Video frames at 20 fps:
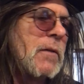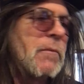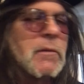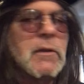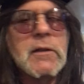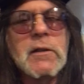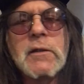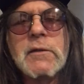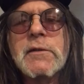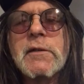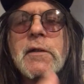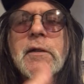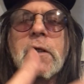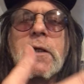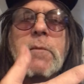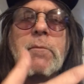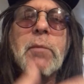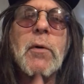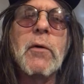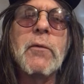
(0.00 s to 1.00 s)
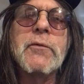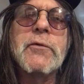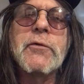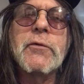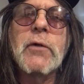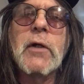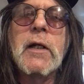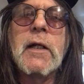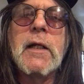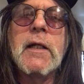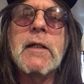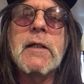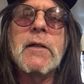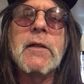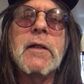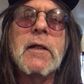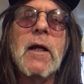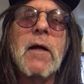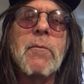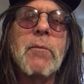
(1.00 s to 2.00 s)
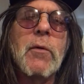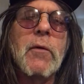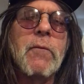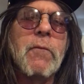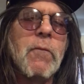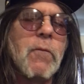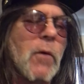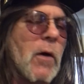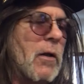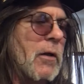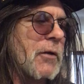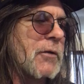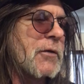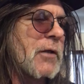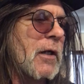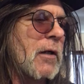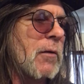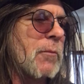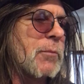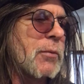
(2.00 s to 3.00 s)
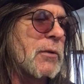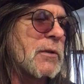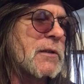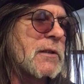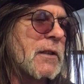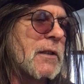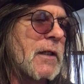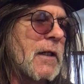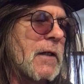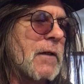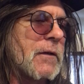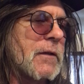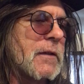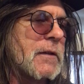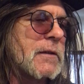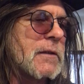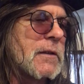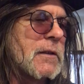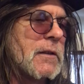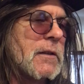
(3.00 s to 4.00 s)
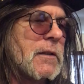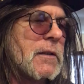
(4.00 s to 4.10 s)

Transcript: because they both drank and they got both volatile personalities.